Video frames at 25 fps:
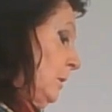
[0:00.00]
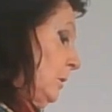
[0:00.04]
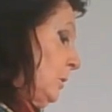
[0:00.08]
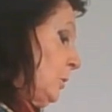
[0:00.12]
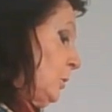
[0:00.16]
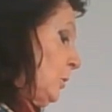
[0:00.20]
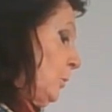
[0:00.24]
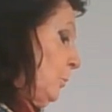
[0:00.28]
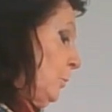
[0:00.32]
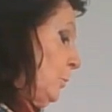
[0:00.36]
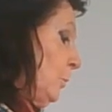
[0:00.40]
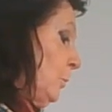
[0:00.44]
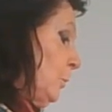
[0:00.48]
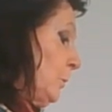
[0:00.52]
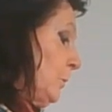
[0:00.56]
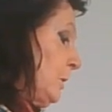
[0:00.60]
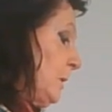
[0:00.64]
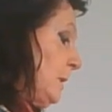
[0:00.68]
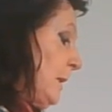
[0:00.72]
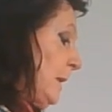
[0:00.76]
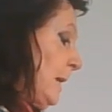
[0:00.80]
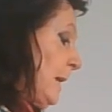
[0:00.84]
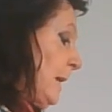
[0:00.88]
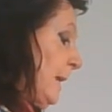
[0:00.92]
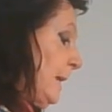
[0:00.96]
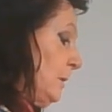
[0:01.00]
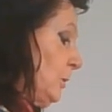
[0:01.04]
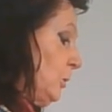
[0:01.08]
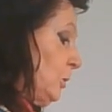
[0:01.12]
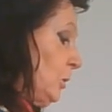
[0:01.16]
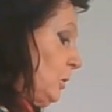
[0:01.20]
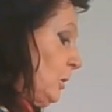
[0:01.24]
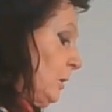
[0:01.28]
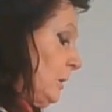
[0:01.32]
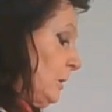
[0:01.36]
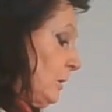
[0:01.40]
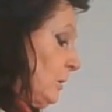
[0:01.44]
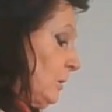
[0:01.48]
towards the
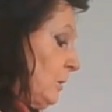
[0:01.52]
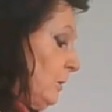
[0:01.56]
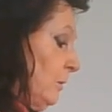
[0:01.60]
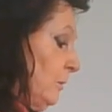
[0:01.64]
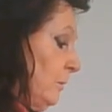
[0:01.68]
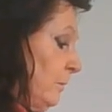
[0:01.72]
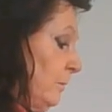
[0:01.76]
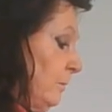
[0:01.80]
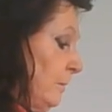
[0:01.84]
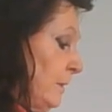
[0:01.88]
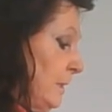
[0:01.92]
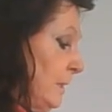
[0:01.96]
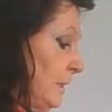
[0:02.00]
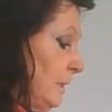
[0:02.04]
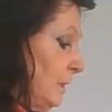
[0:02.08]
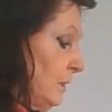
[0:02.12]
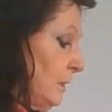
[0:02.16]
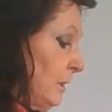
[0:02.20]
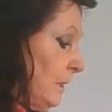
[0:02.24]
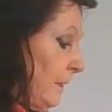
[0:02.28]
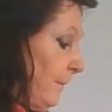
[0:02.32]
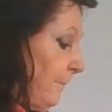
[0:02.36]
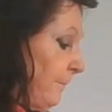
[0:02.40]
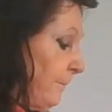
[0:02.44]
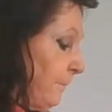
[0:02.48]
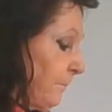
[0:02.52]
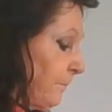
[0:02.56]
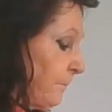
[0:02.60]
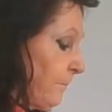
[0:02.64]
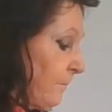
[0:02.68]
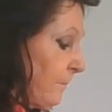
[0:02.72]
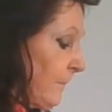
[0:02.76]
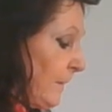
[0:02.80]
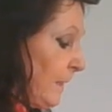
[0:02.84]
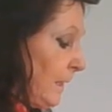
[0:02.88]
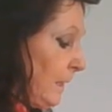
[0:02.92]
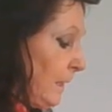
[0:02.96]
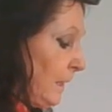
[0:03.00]
edges. All right,
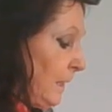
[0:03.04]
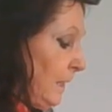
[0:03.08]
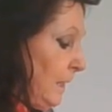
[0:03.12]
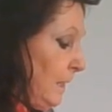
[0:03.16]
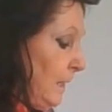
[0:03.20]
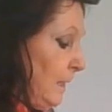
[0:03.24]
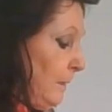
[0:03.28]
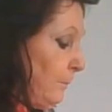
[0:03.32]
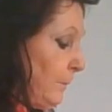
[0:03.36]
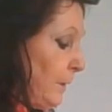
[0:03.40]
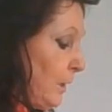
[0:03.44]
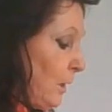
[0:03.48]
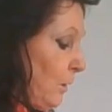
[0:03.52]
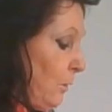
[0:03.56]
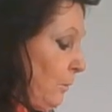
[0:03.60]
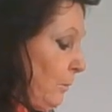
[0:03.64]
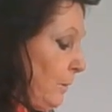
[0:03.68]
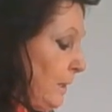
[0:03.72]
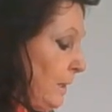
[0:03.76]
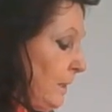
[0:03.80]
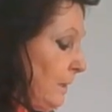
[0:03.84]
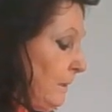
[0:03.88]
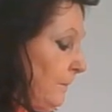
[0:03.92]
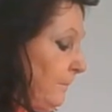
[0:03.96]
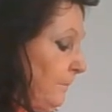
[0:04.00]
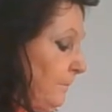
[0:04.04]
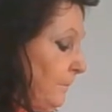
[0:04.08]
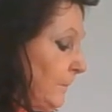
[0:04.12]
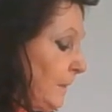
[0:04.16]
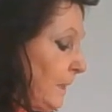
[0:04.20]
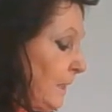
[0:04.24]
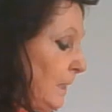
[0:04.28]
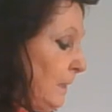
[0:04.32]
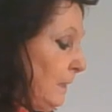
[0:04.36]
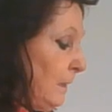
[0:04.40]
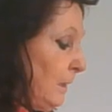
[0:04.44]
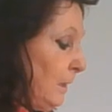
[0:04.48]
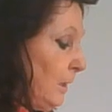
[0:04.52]
keep
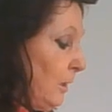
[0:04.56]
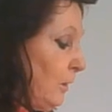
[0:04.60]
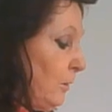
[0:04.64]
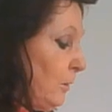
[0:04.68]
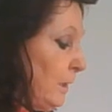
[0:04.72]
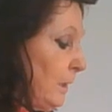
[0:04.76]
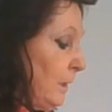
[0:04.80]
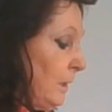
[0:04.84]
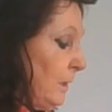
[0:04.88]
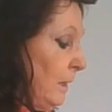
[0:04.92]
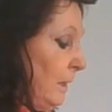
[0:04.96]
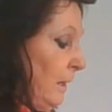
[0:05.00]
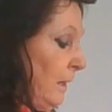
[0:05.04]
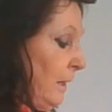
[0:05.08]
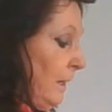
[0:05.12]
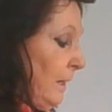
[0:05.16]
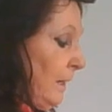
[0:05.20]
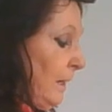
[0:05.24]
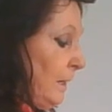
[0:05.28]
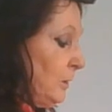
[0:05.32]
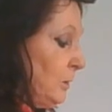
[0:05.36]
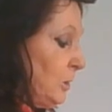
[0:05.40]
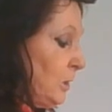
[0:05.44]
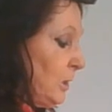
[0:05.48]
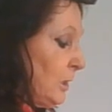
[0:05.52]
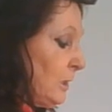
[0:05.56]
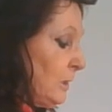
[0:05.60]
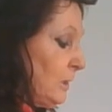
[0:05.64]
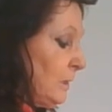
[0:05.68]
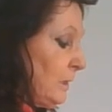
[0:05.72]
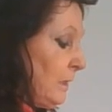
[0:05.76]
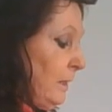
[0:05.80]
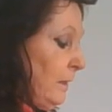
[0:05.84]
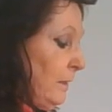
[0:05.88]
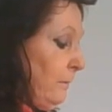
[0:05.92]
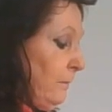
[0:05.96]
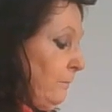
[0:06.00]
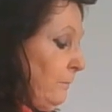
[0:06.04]
going, and just
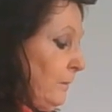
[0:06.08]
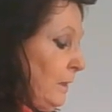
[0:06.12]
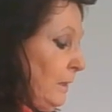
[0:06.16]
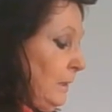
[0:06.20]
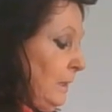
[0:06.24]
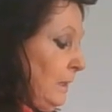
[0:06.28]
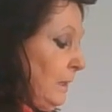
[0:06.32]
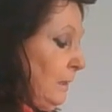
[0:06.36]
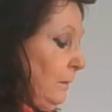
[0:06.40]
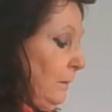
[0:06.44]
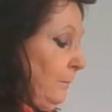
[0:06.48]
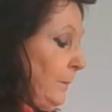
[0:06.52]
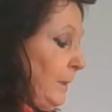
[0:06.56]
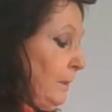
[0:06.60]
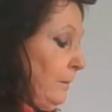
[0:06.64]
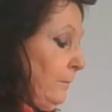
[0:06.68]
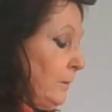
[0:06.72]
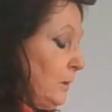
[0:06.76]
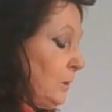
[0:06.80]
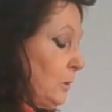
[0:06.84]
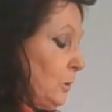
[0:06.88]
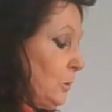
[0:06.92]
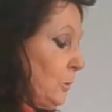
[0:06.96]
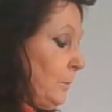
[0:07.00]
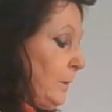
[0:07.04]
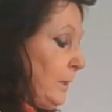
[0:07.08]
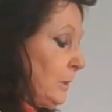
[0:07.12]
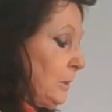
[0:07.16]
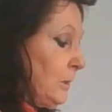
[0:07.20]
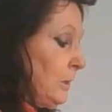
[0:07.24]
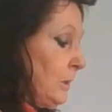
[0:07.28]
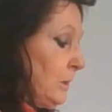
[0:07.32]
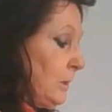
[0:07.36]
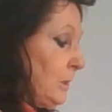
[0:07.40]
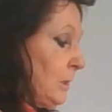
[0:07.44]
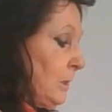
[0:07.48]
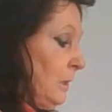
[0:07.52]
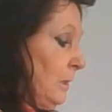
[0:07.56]
give a little bit of a
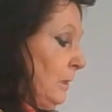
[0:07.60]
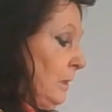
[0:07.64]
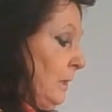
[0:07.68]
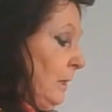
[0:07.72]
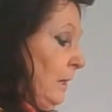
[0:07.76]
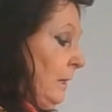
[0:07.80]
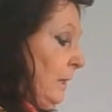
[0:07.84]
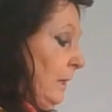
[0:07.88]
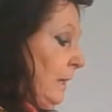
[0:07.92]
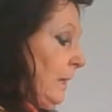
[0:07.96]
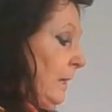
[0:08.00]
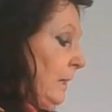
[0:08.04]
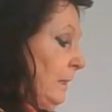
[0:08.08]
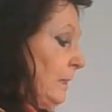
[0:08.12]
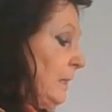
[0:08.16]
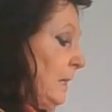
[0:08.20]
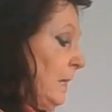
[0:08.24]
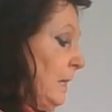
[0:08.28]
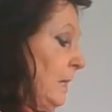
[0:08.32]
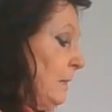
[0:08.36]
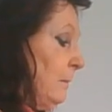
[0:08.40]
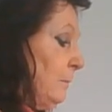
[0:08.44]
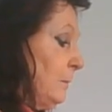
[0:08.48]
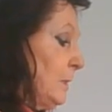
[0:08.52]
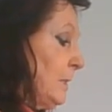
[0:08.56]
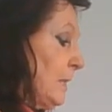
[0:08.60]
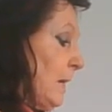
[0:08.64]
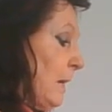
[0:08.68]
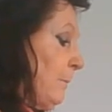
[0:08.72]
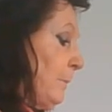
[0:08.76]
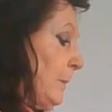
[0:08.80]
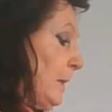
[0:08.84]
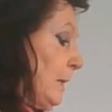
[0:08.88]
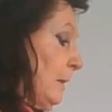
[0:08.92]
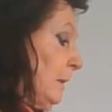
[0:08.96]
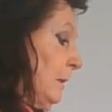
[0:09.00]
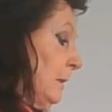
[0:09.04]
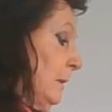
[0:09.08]
twist and keep
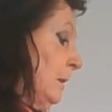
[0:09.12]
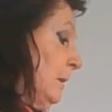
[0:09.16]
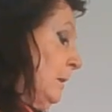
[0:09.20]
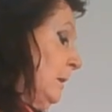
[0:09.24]
dabbing